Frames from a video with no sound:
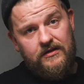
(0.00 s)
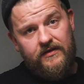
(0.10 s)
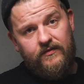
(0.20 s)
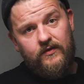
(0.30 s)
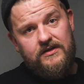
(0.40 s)

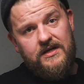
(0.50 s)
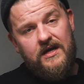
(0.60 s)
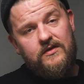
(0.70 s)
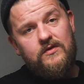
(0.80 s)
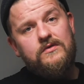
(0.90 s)
if you
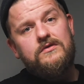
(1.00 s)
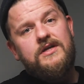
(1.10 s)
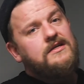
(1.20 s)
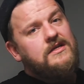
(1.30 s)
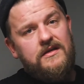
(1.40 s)
decide to
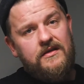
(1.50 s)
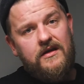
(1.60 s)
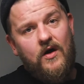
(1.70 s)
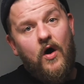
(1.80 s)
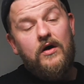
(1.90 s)
change
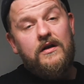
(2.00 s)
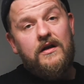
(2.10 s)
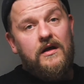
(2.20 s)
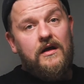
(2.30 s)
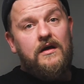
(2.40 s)
anything
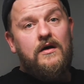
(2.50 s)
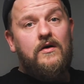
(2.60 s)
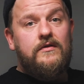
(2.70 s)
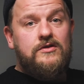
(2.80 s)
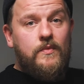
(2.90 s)
on uh,
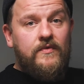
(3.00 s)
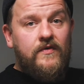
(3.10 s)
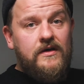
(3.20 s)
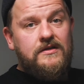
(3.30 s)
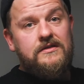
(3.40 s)
on the
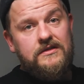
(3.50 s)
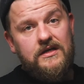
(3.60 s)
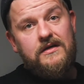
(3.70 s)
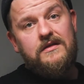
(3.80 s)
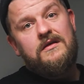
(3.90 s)
Shopify
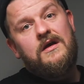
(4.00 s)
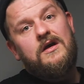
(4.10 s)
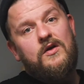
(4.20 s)
site,